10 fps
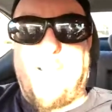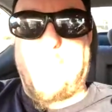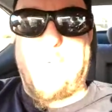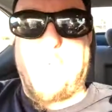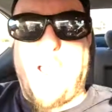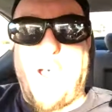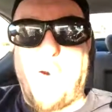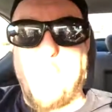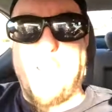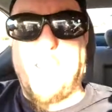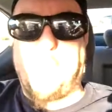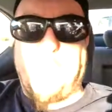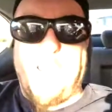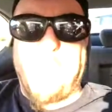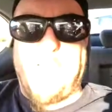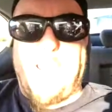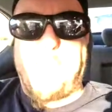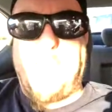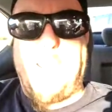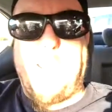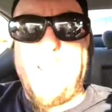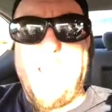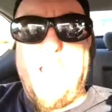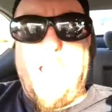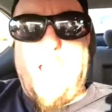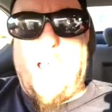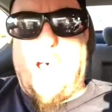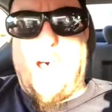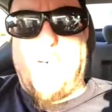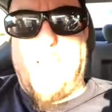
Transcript: how Mike became an AP, how he